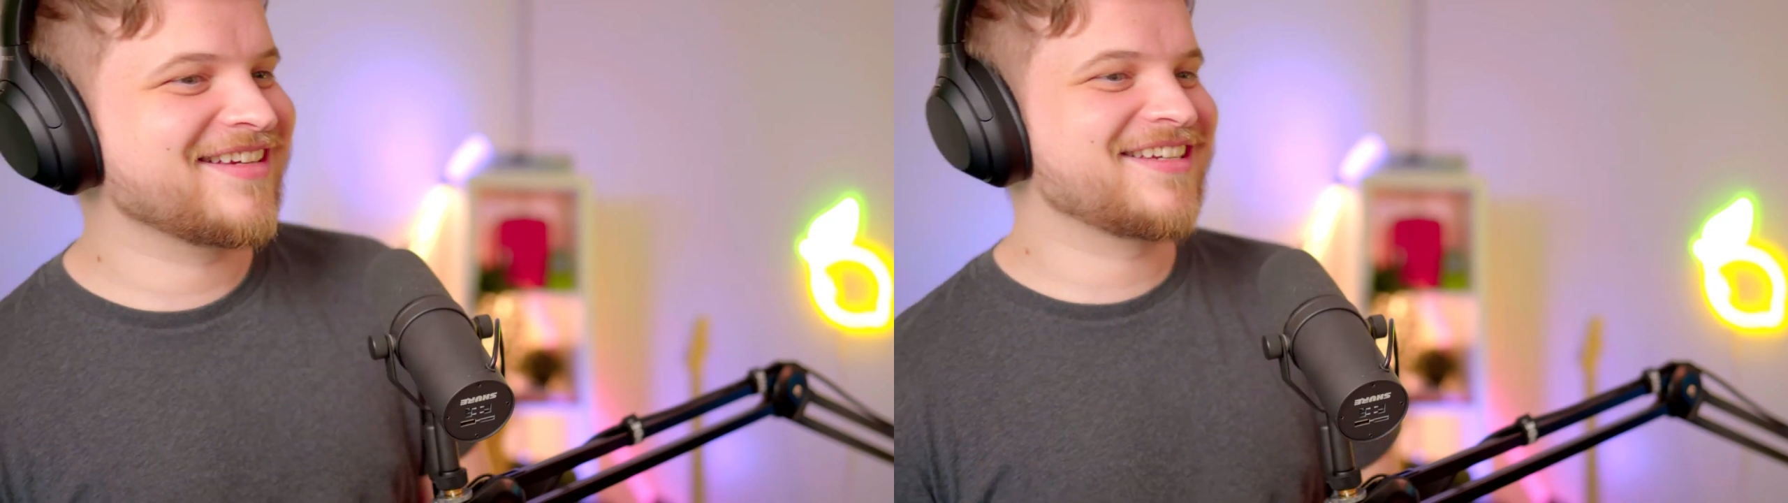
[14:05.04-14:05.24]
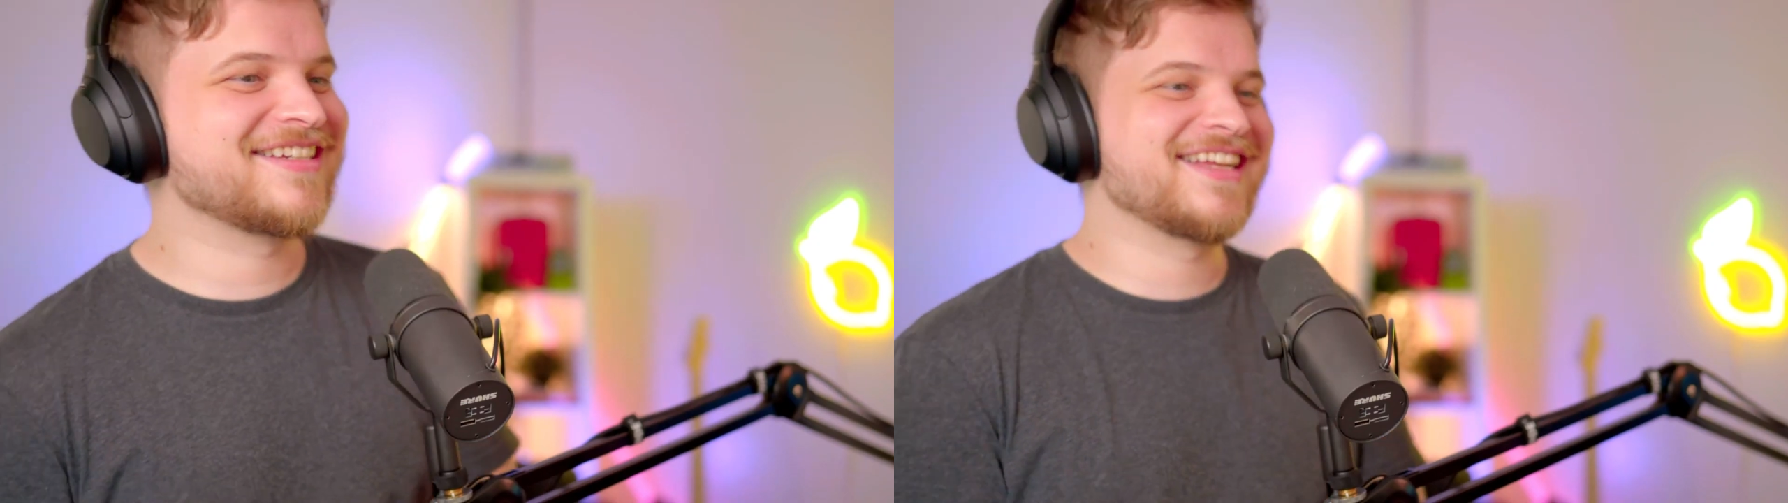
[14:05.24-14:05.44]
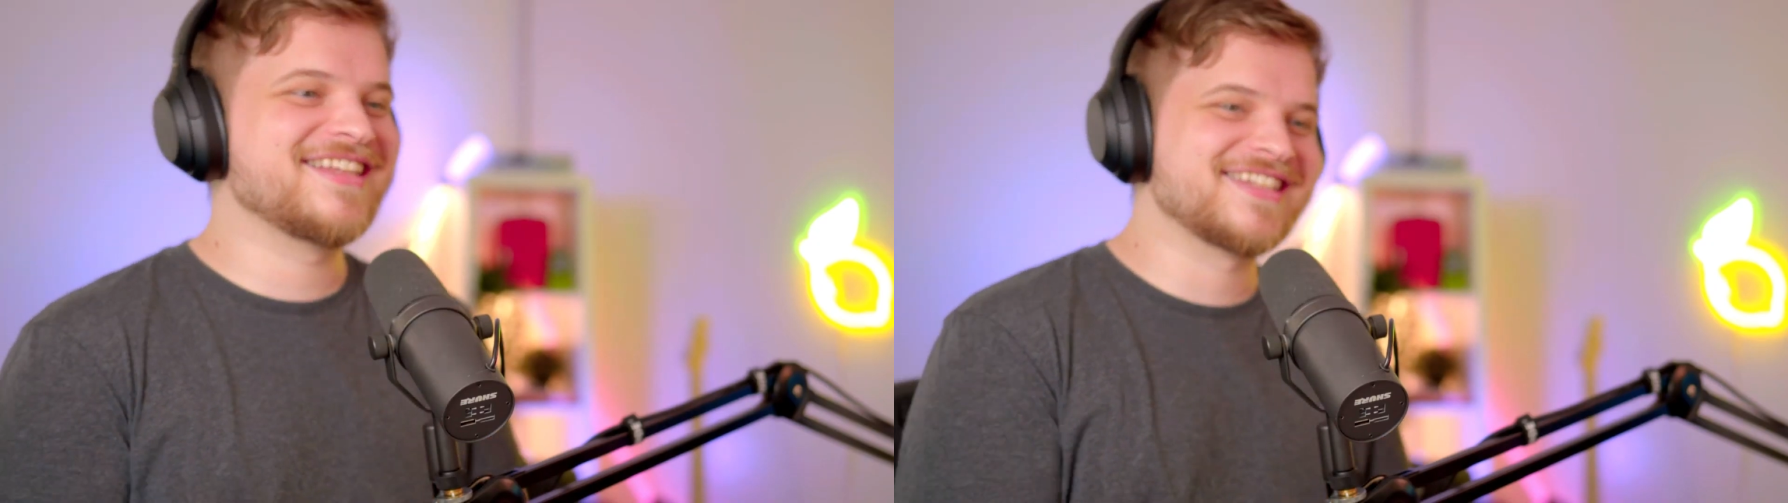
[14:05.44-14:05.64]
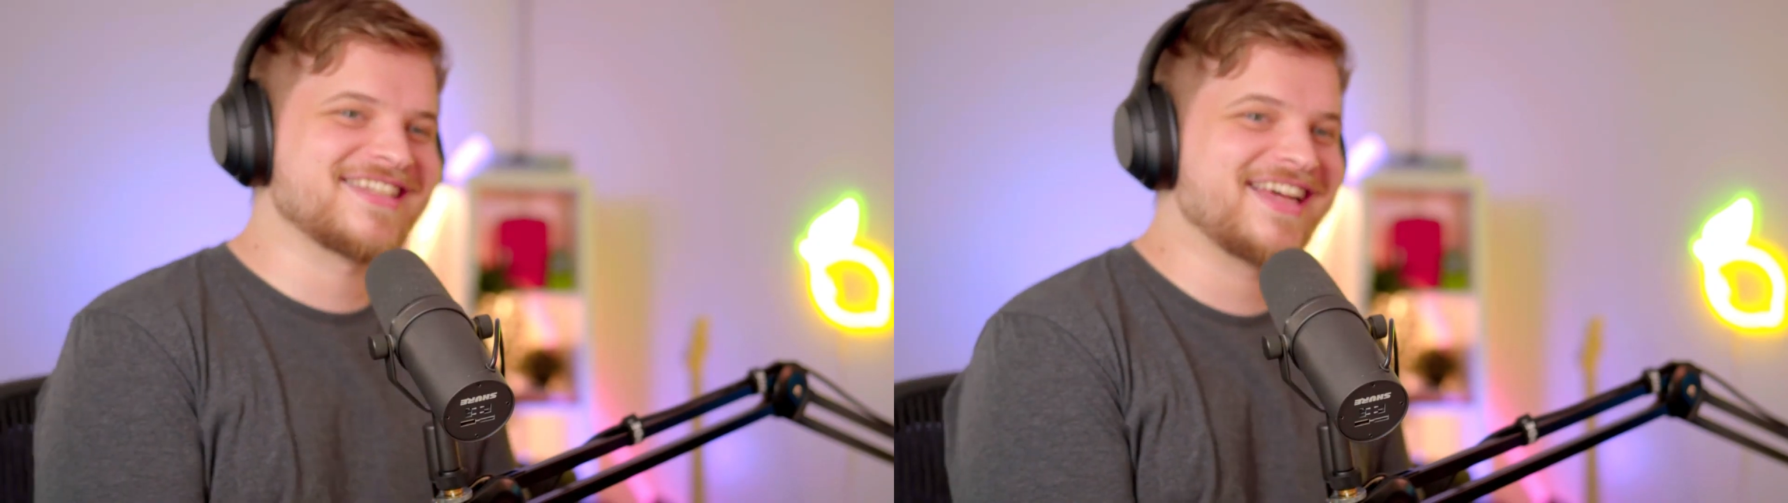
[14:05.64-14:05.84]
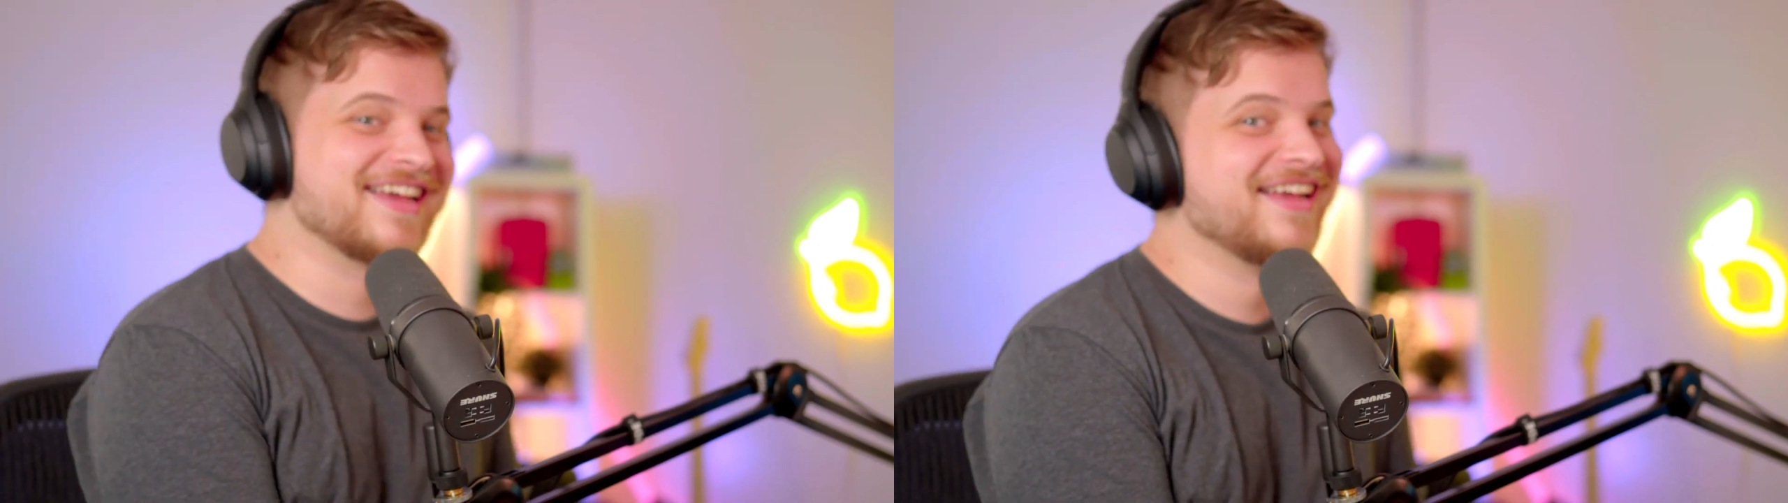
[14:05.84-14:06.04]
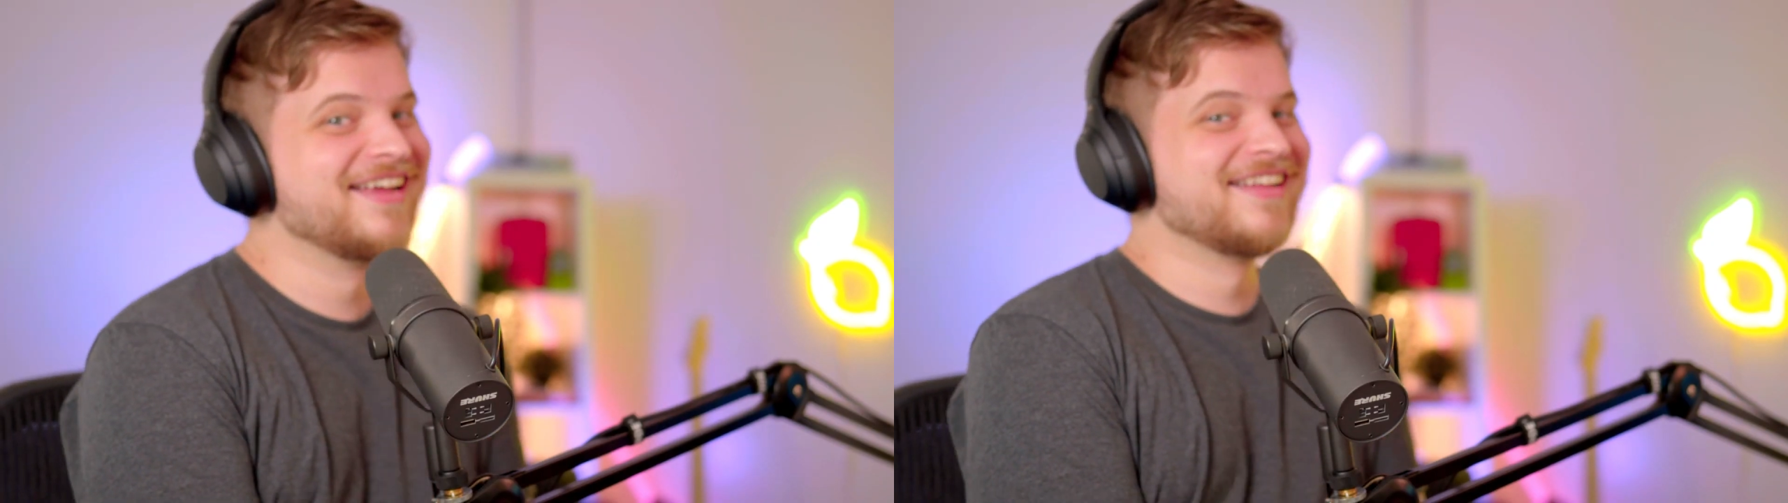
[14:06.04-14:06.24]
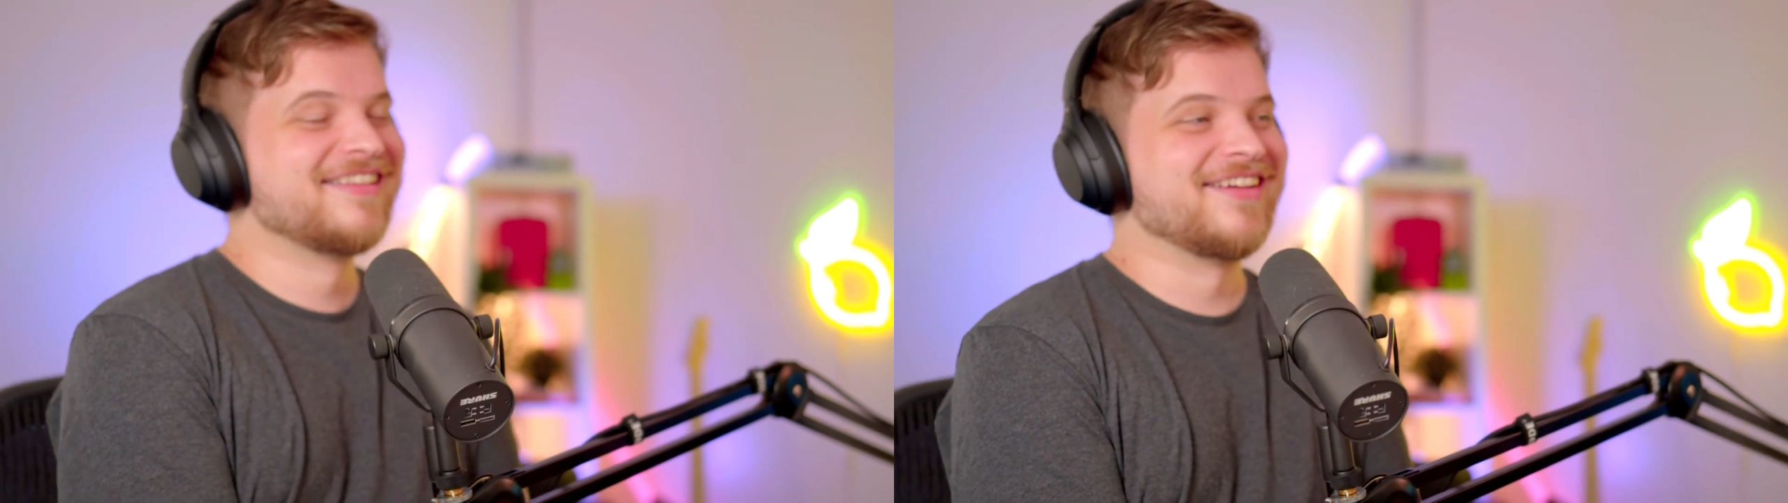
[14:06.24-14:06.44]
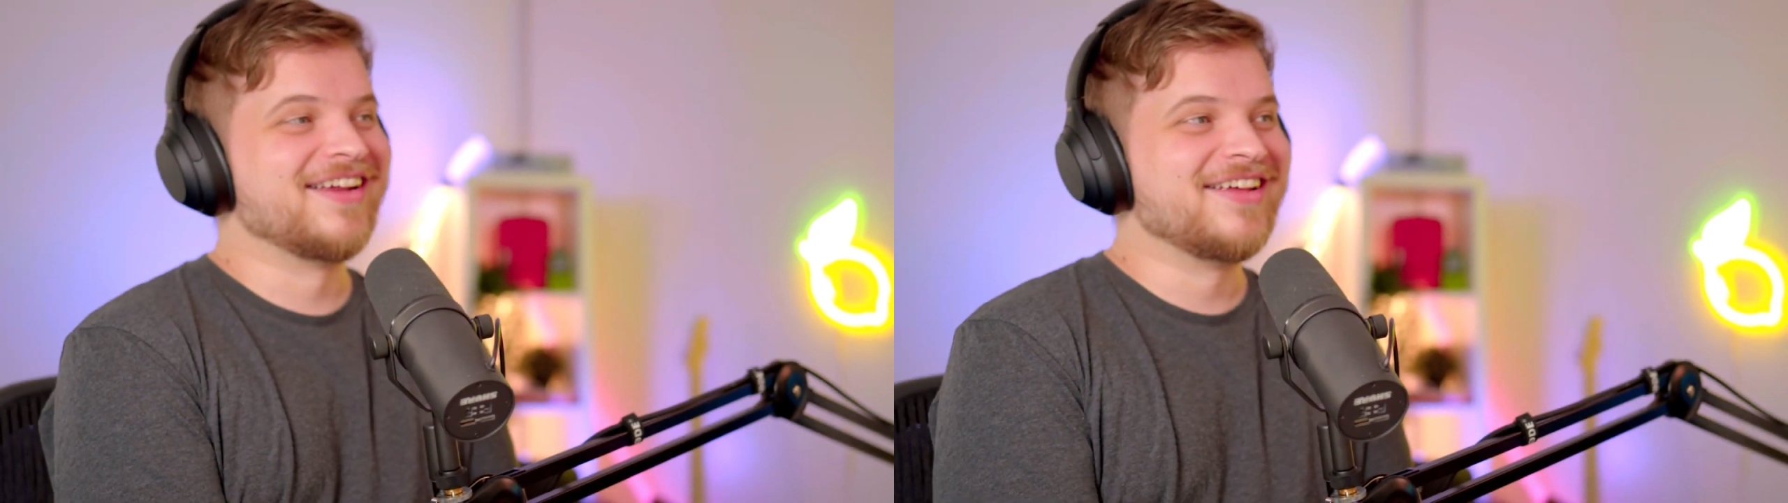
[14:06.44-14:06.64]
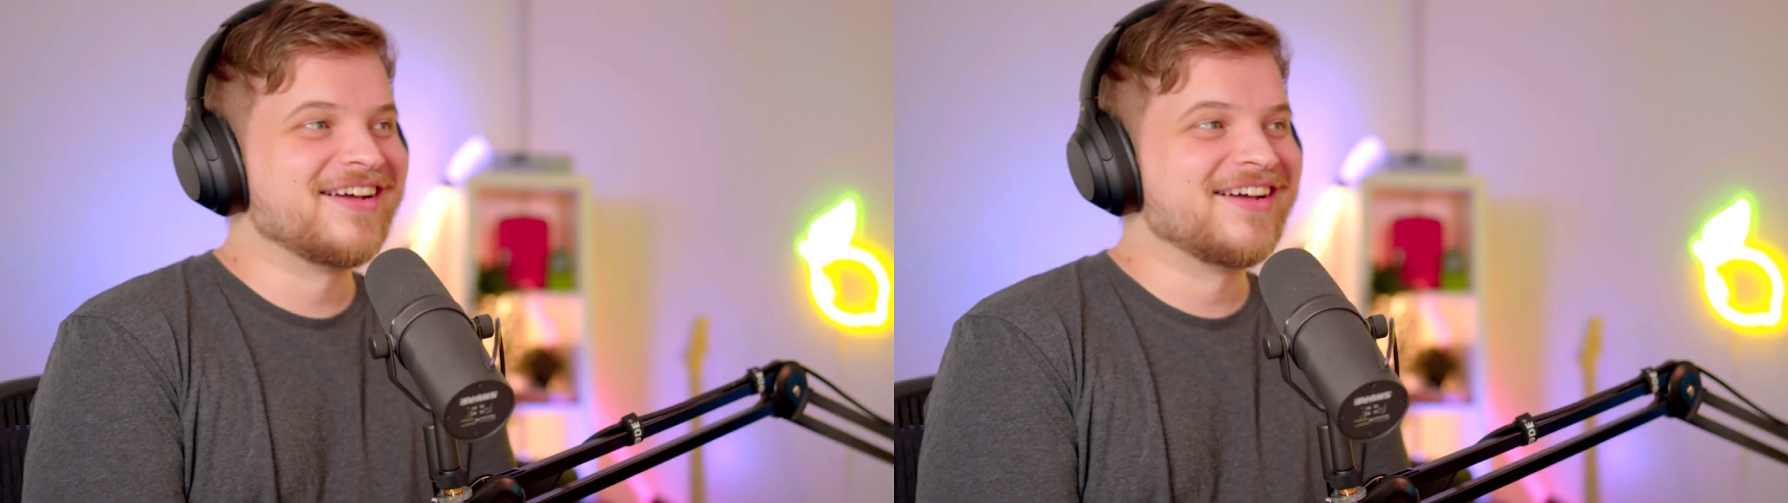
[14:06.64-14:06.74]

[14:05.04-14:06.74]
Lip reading: She's like, dude,